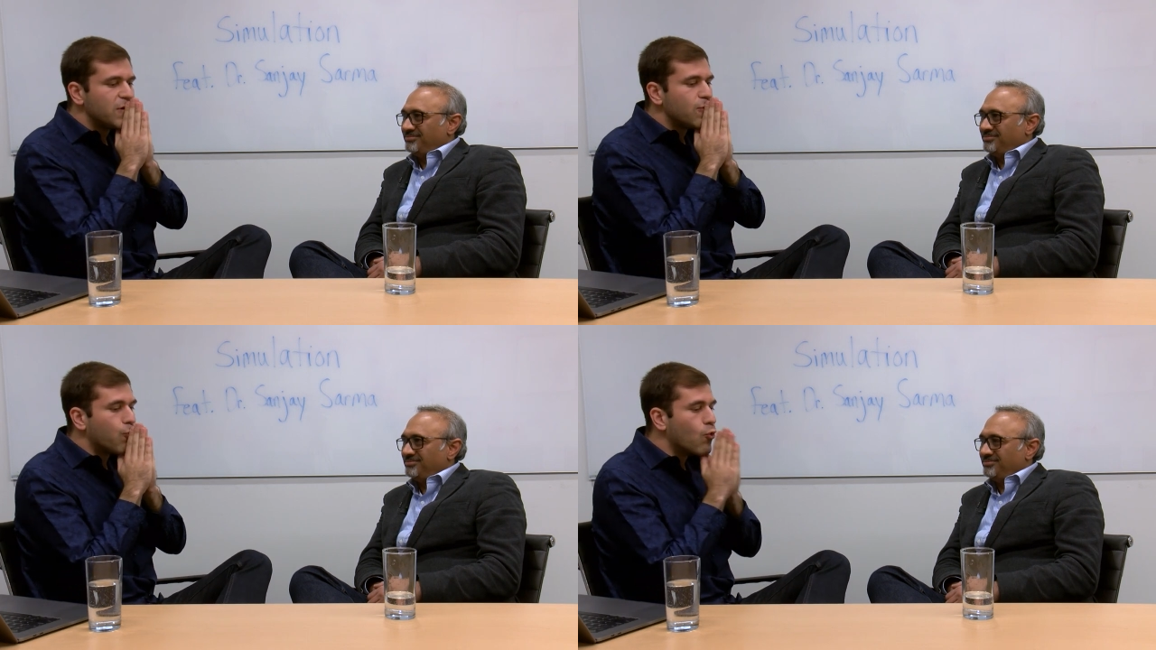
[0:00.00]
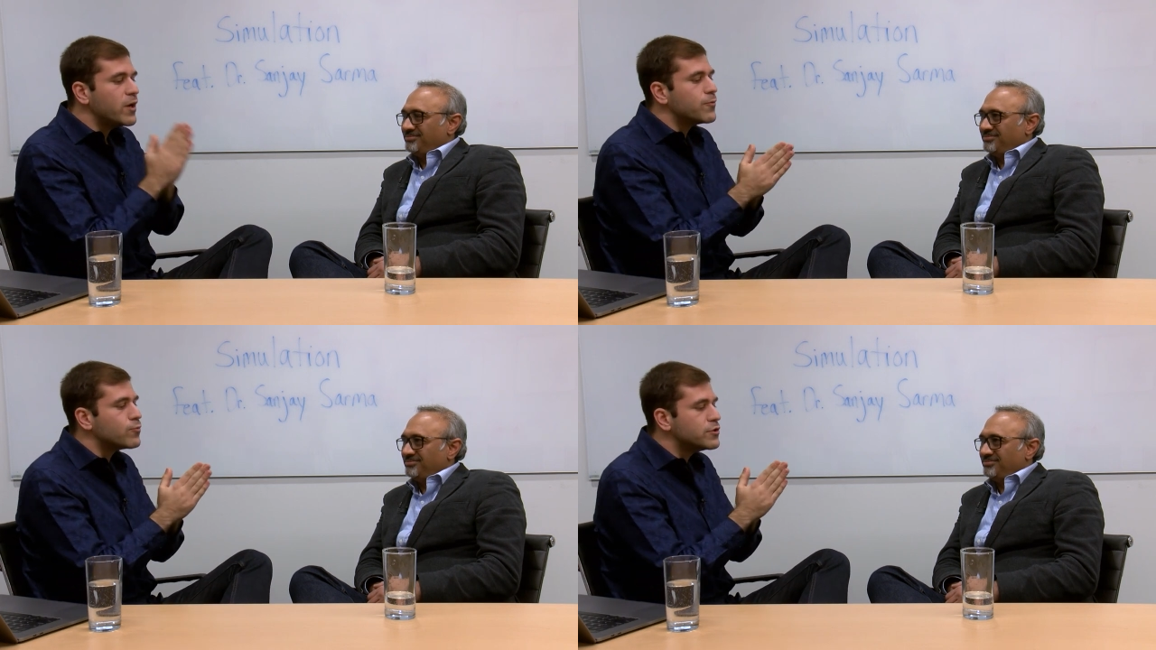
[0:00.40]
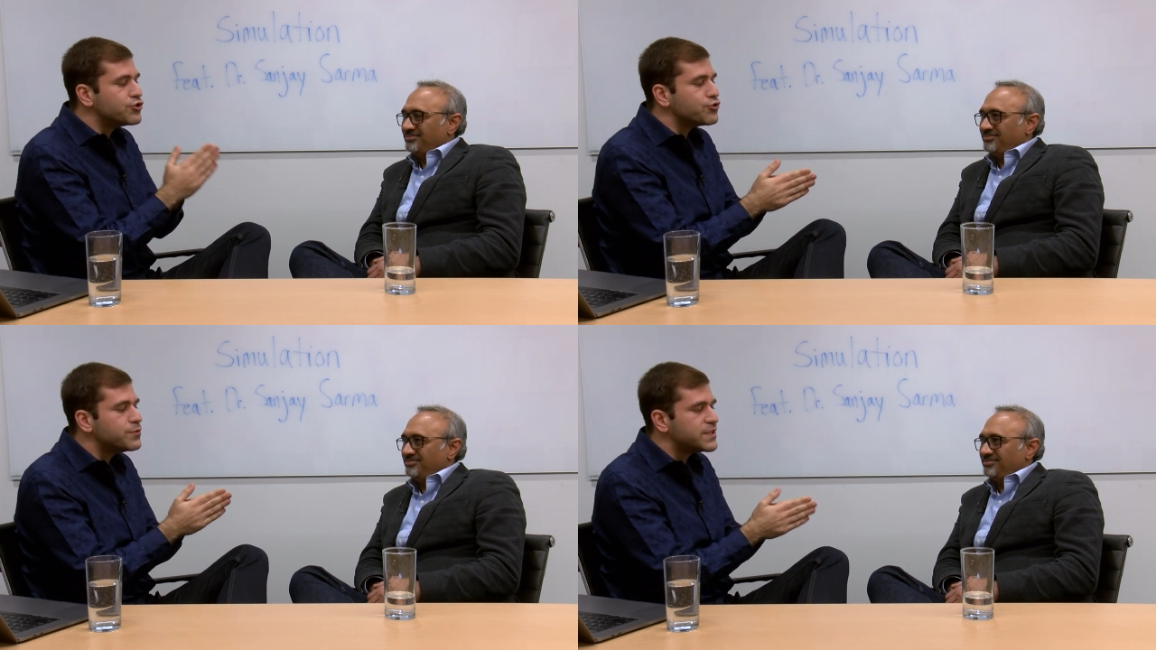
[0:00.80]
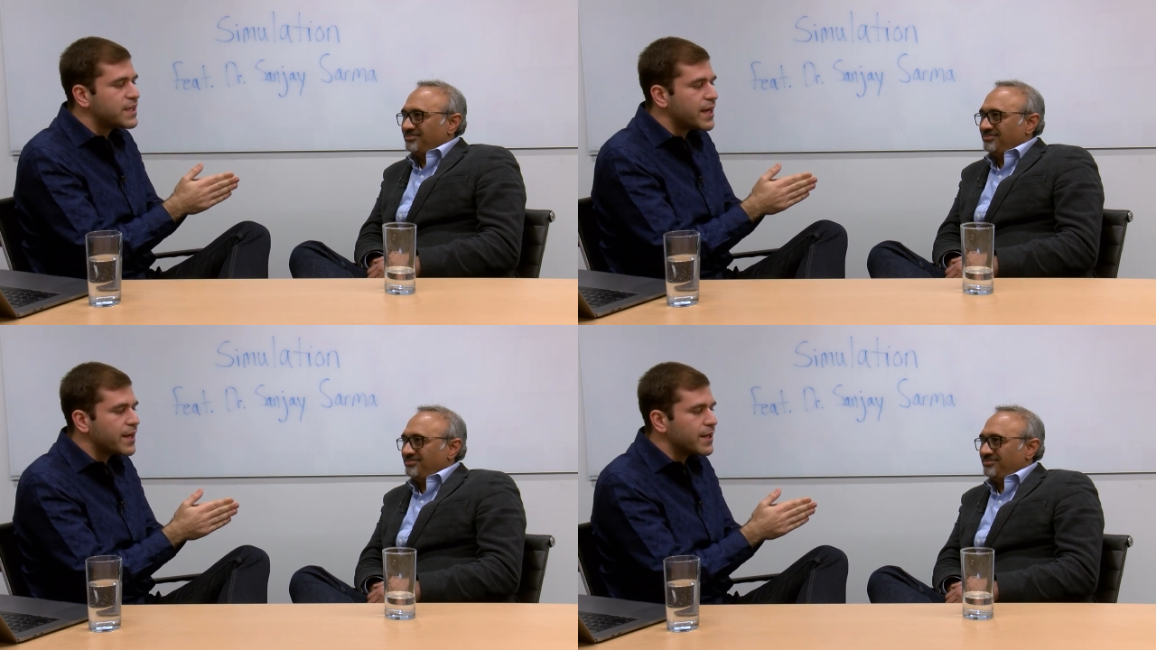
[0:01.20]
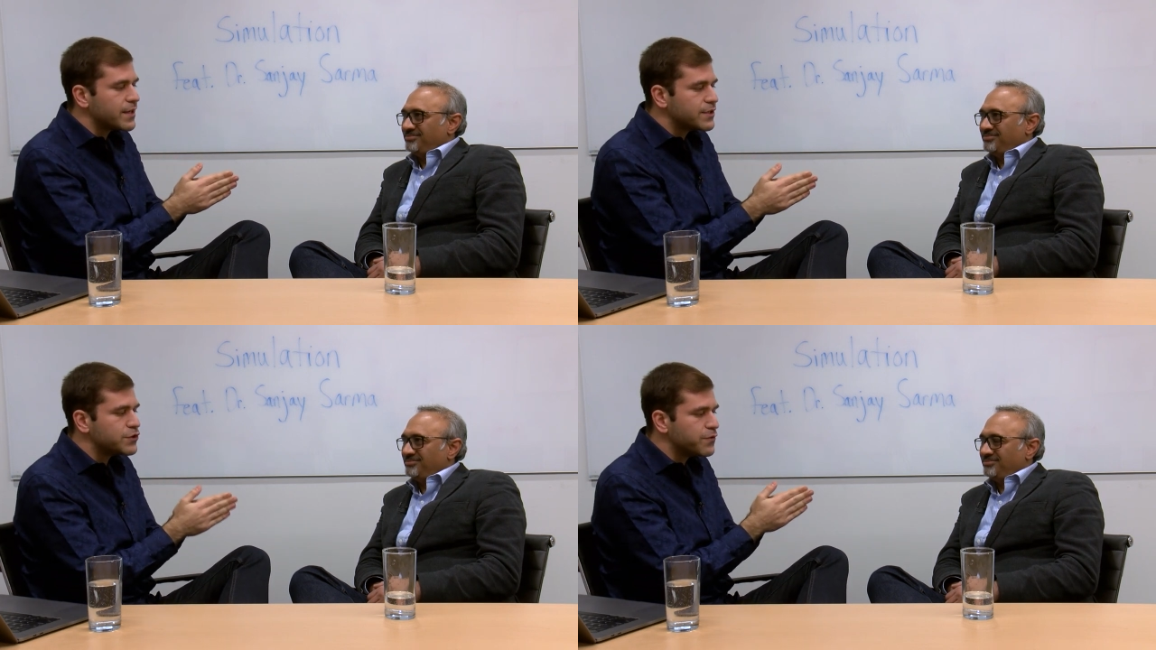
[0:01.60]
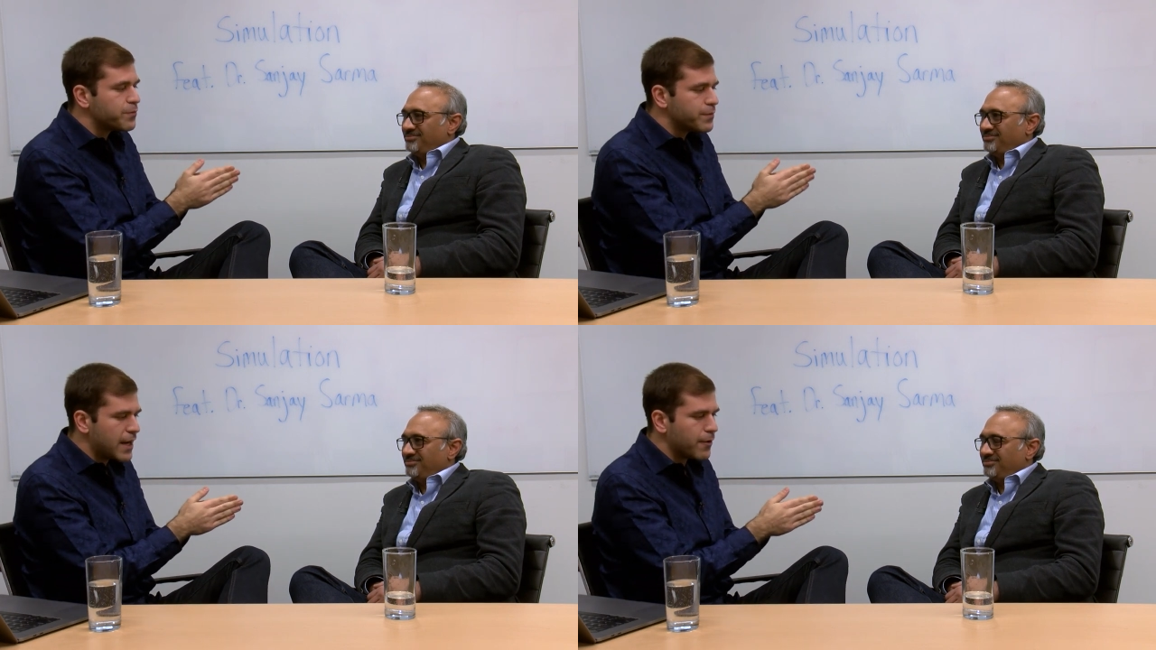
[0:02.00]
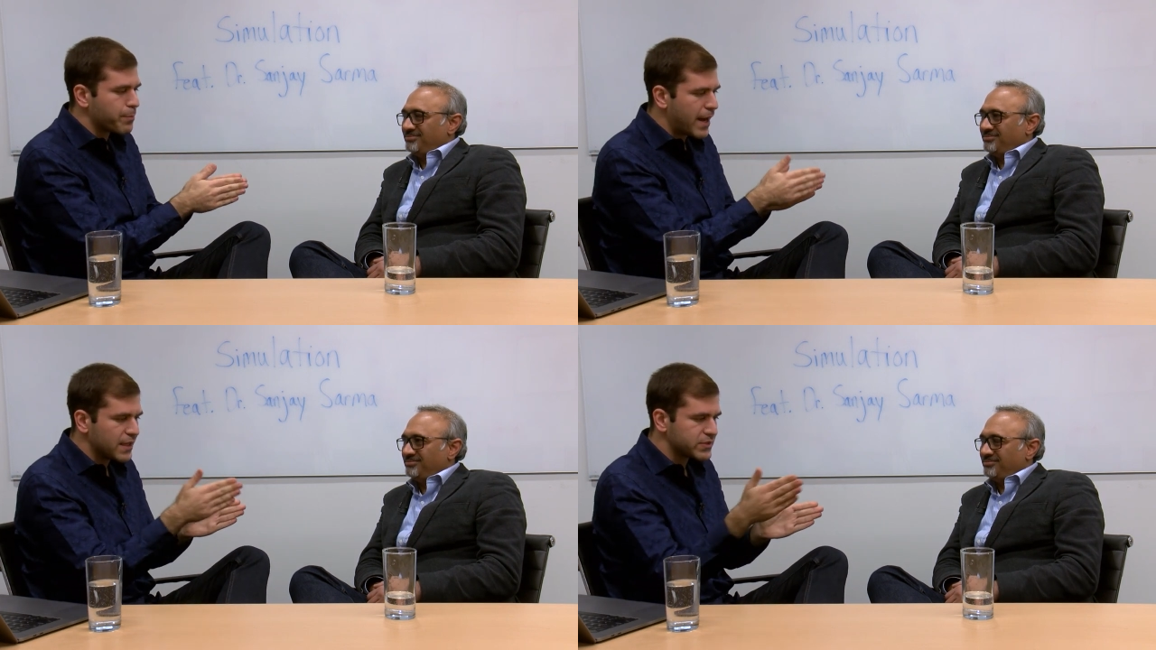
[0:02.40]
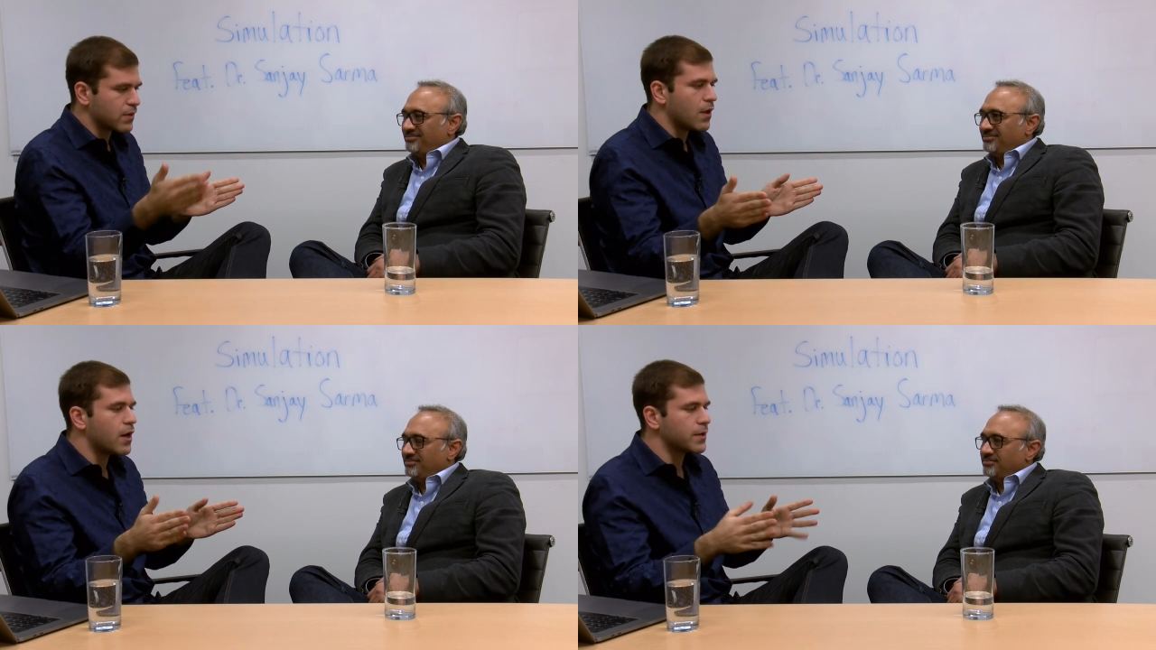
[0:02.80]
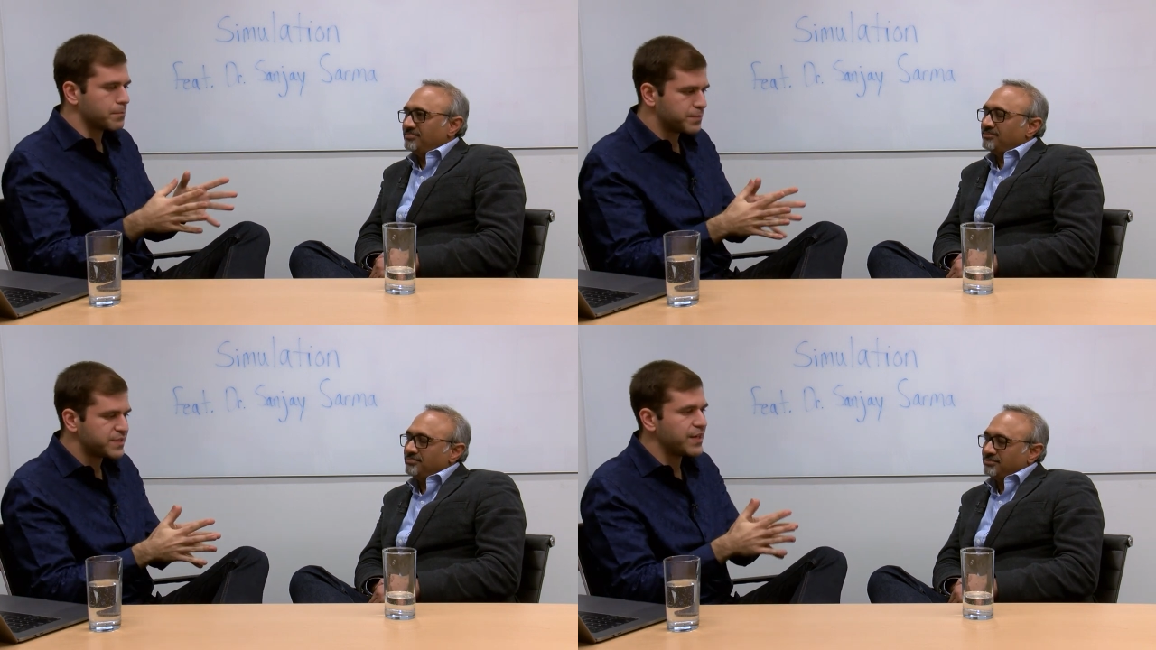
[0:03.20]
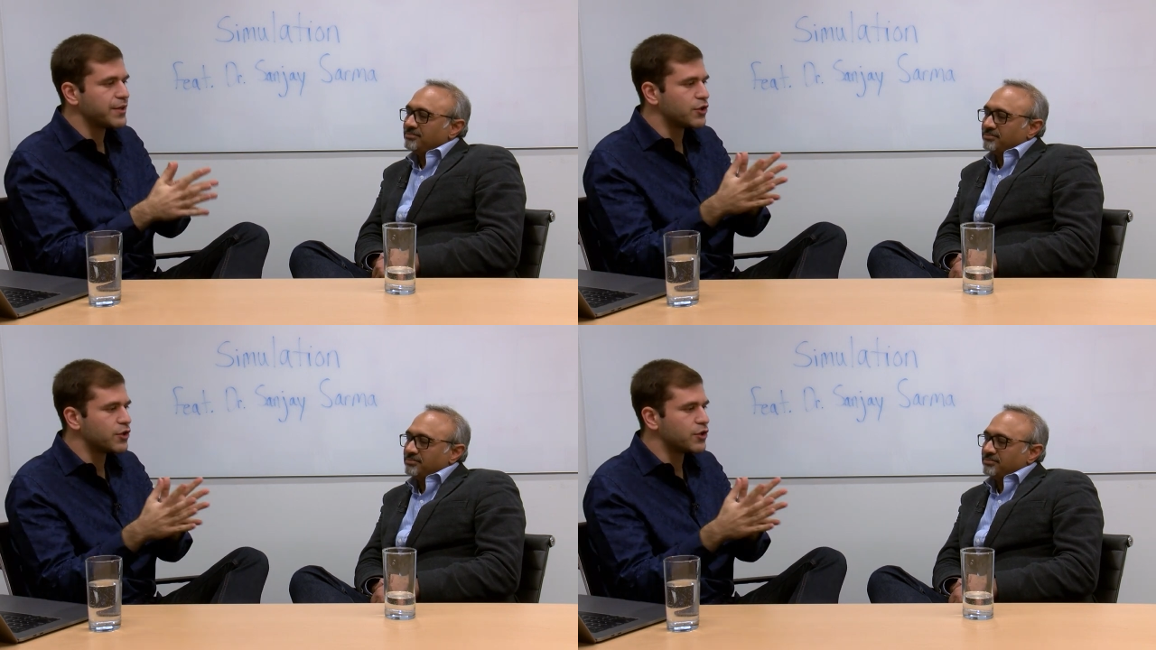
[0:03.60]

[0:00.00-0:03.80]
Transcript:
Speaker 1: What would you say, because you've now passed along staying